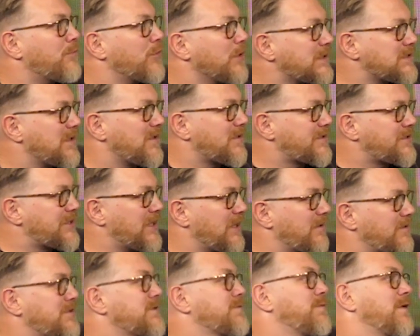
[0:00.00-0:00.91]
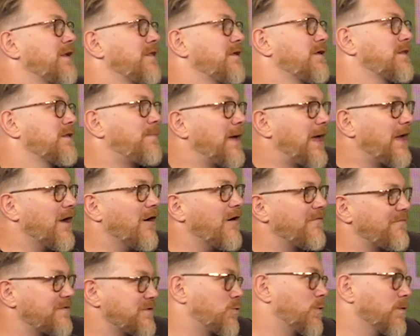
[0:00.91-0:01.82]
brings a lot of challenges, but I think the
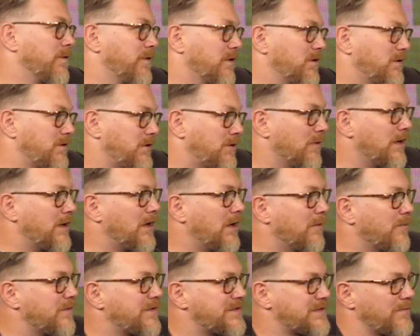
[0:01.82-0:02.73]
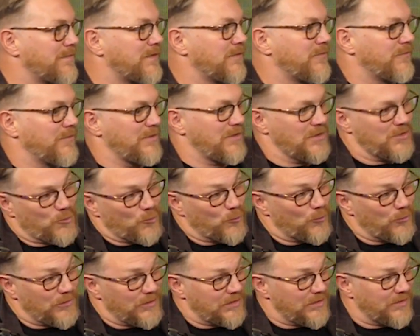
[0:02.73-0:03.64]
payoff is worth it. You end up with something really
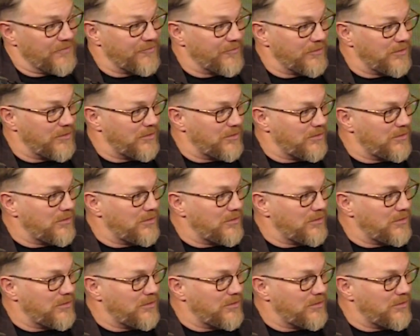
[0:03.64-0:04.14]
cool and different.